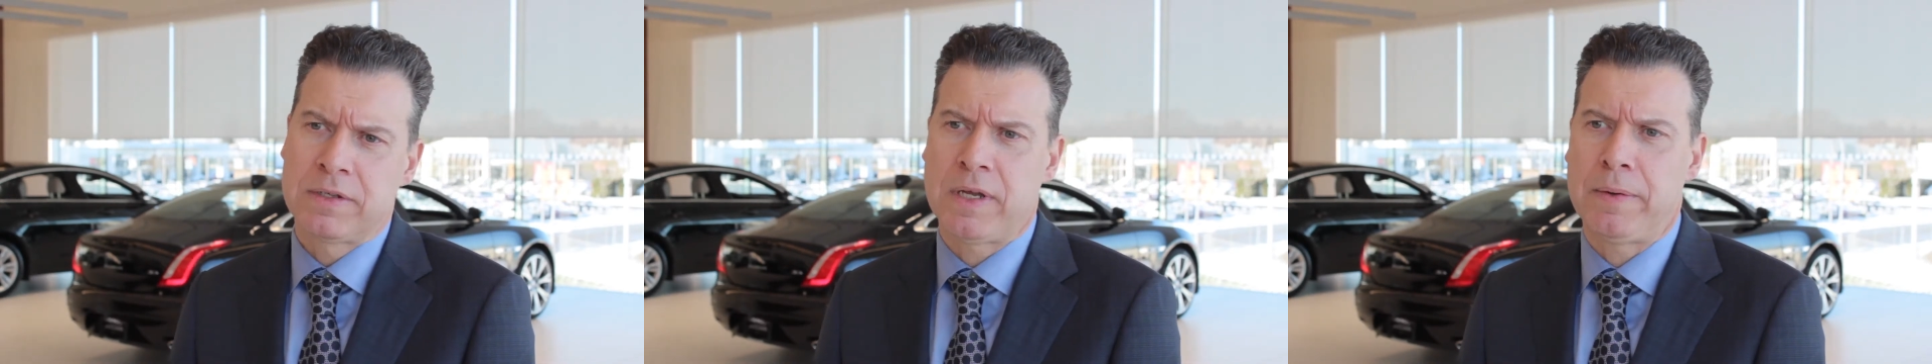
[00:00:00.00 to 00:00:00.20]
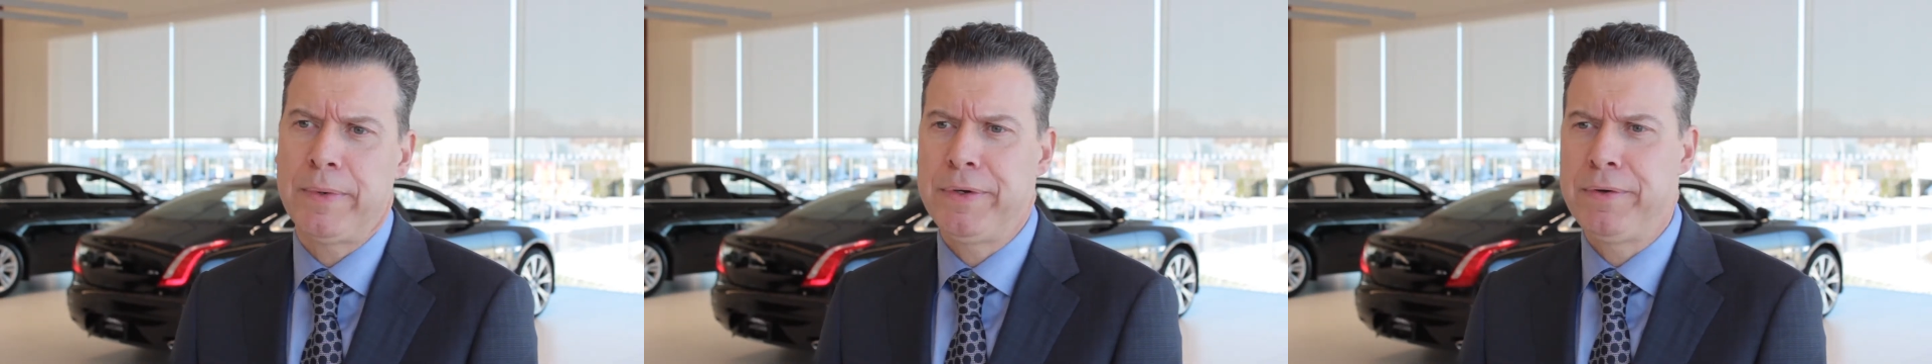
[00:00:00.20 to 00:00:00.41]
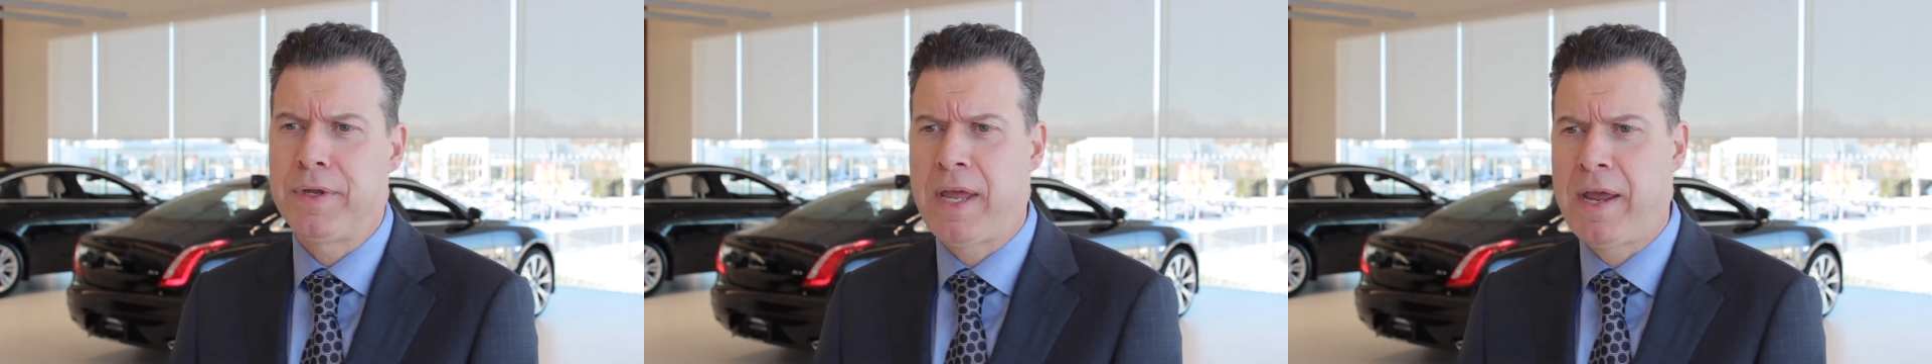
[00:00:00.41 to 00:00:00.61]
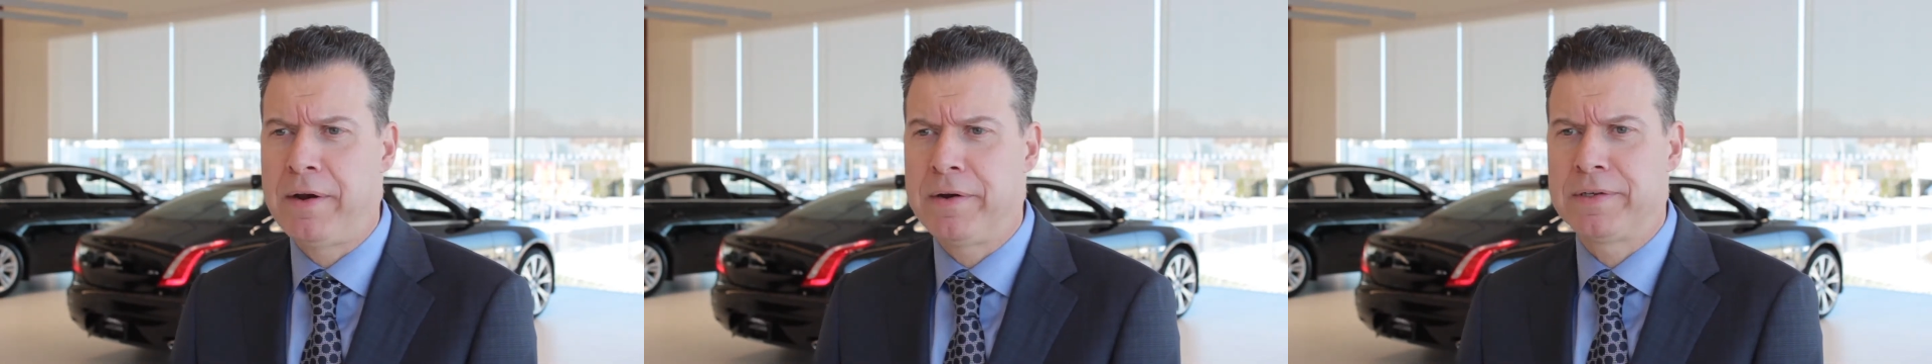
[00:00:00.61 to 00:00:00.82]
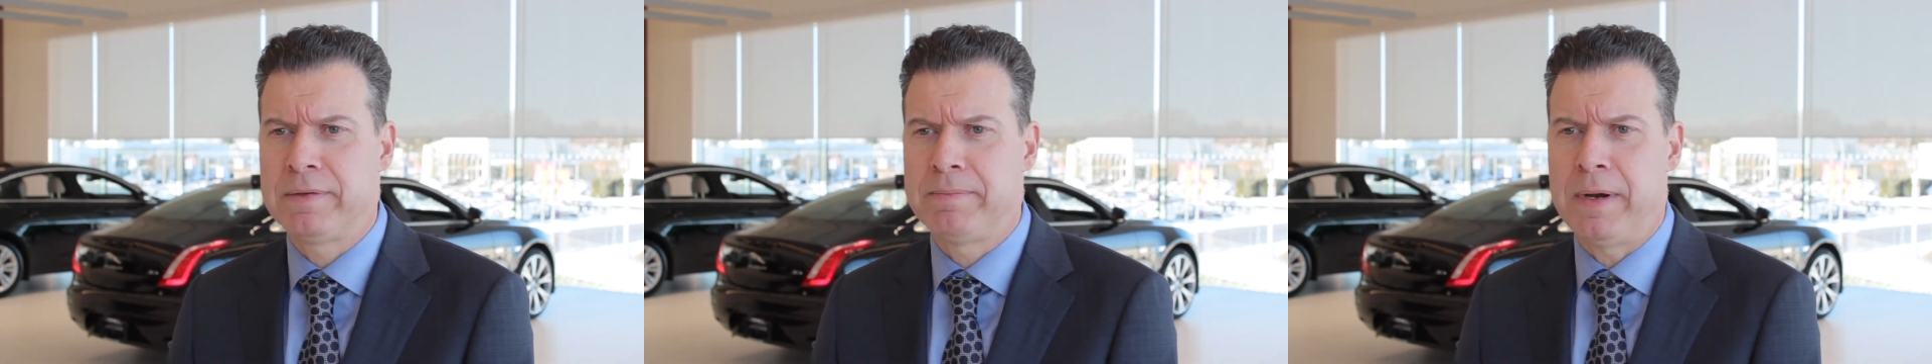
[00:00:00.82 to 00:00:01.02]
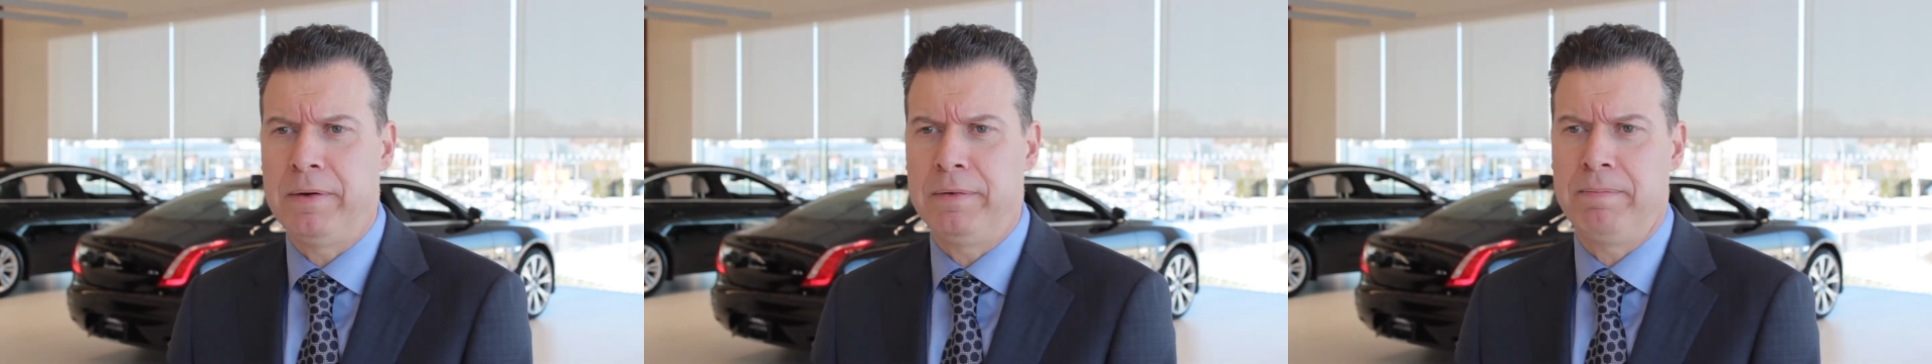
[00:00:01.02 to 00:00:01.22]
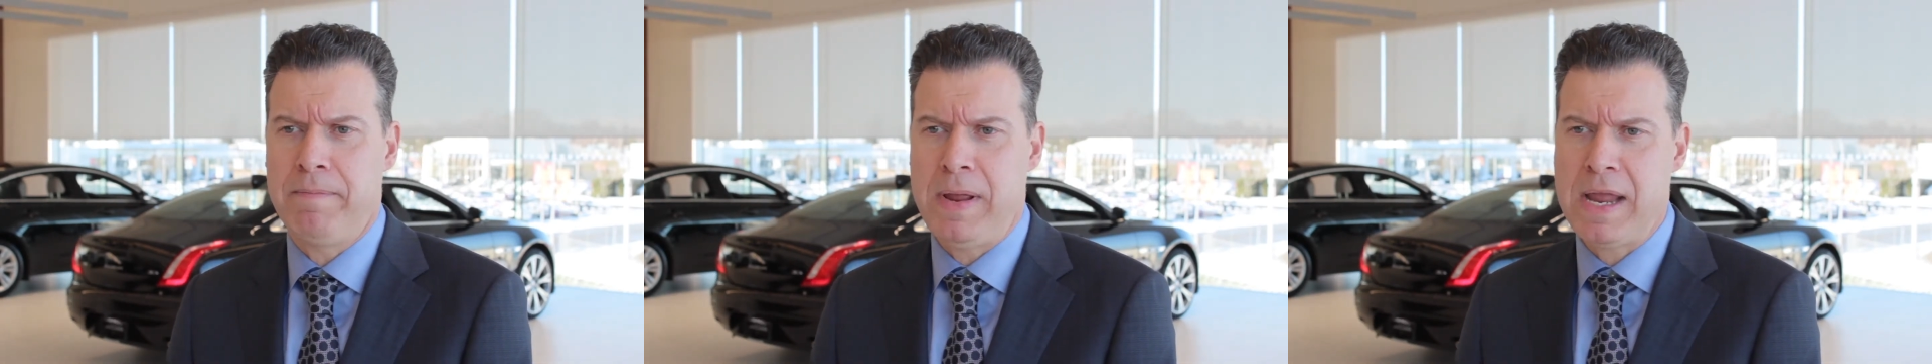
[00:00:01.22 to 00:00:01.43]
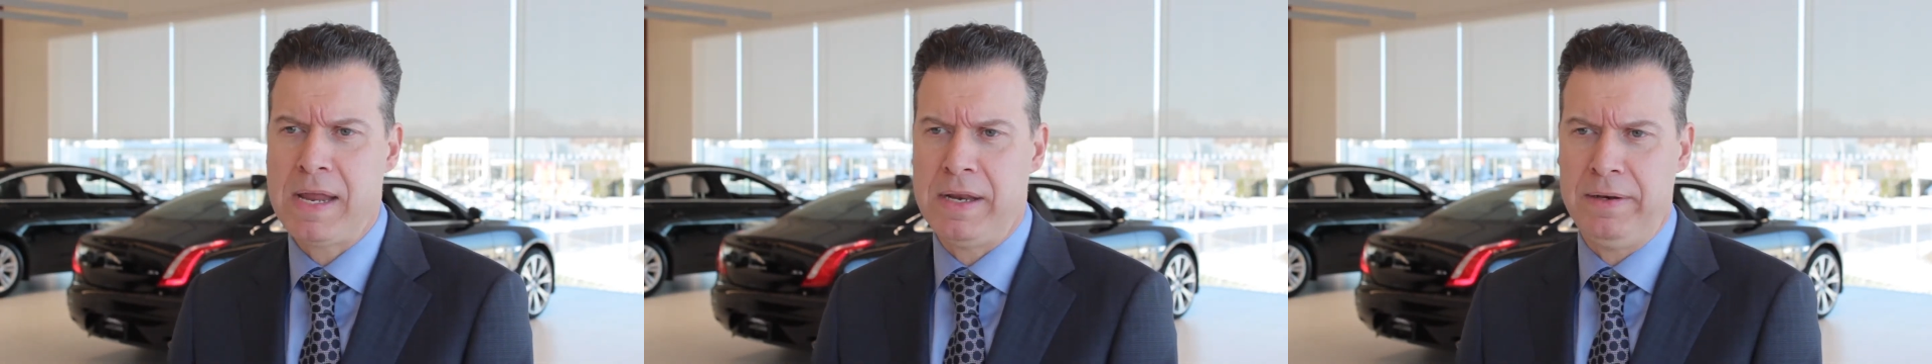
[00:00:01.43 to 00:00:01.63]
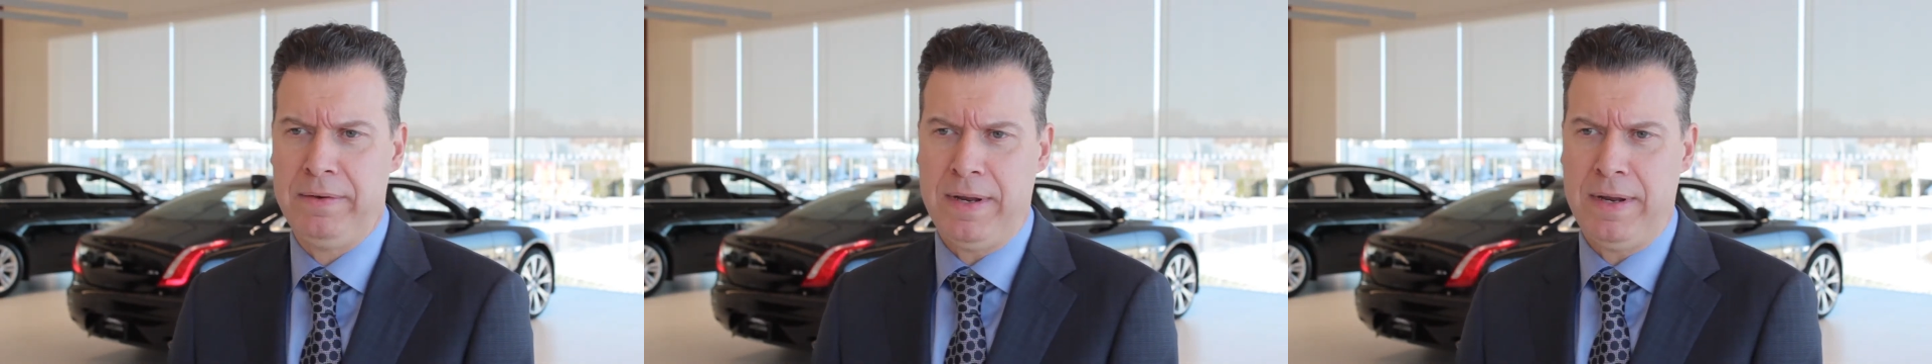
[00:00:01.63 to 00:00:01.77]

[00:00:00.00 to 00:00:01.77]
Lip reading: someone who cares about making